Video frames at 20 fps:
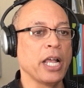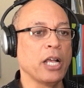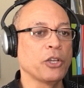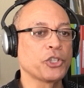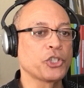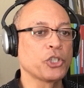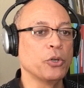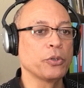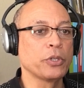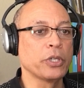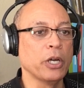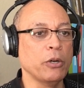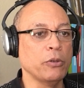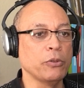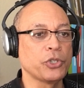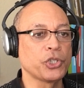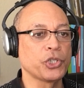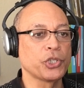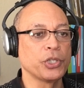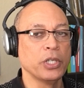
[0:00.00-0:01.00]
I also
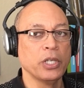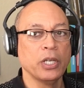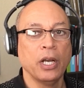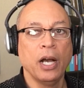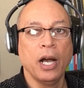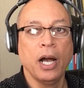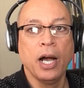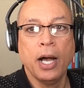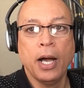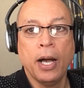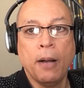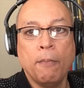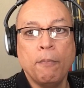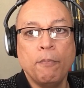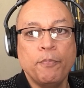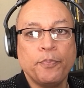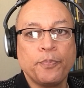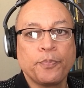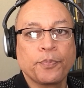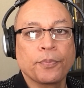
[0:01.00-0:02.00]
coach,
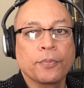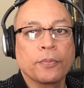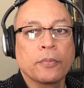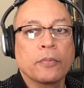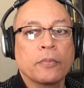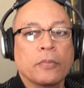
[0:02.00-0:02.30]
I